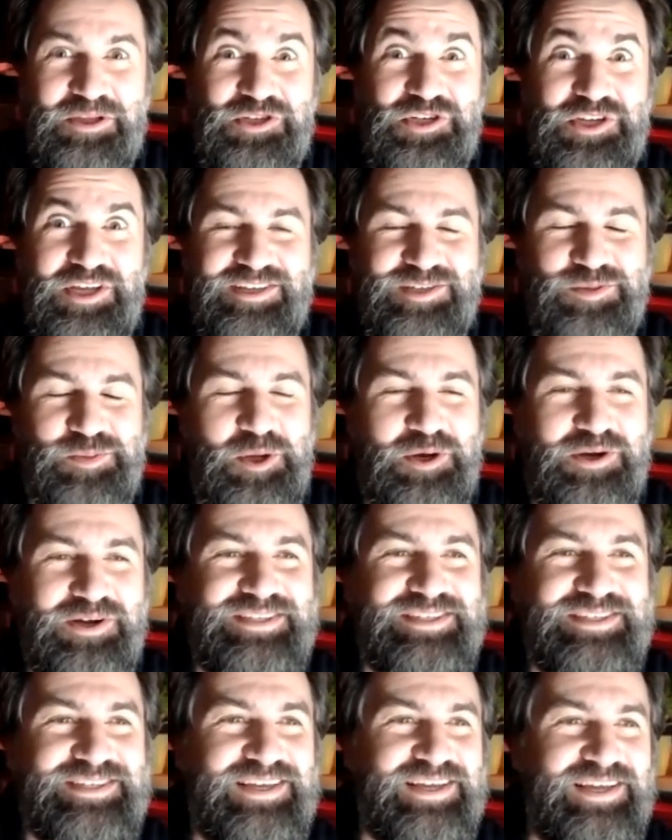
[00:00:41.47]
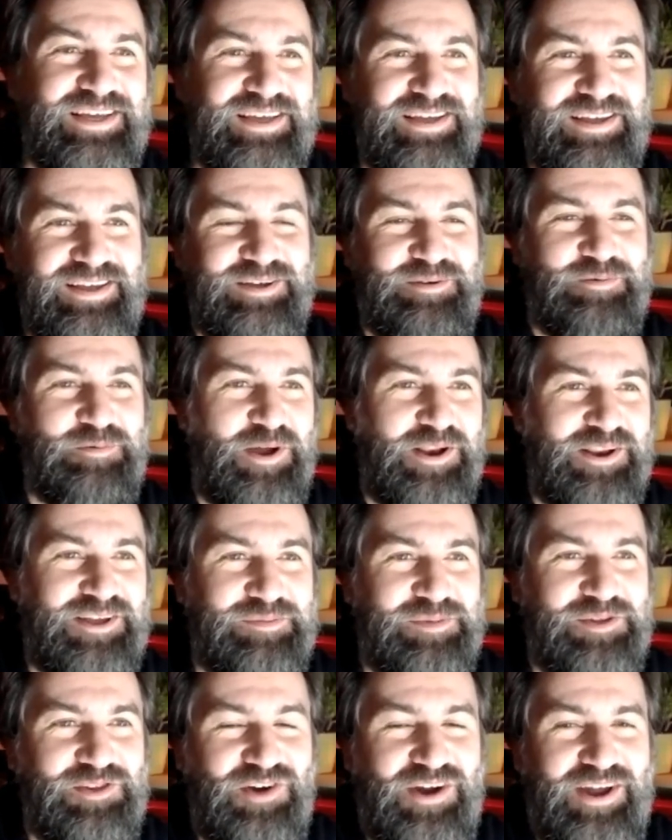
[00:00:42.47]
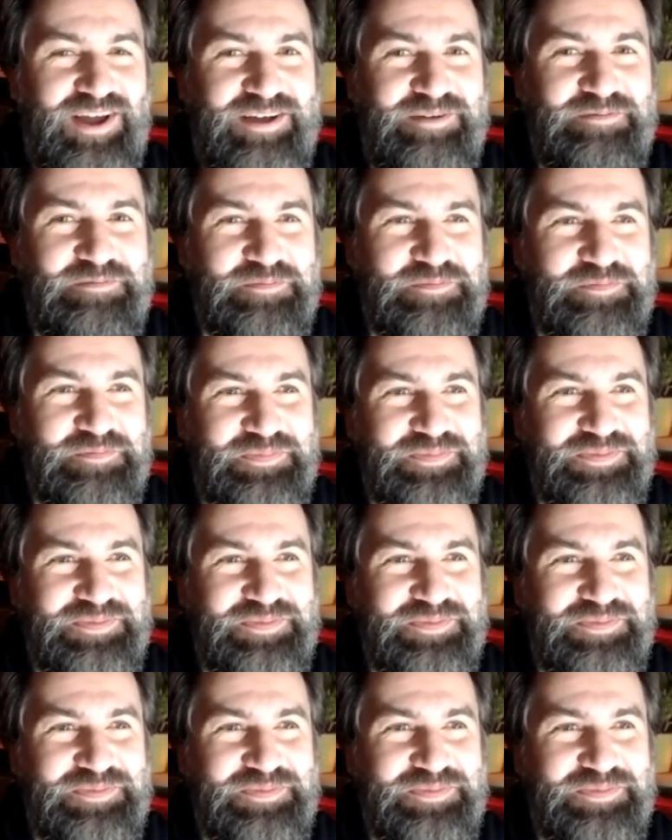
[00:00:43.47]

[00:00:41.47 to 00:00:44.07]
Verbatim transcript: PhD experience. Welcome, Andrea.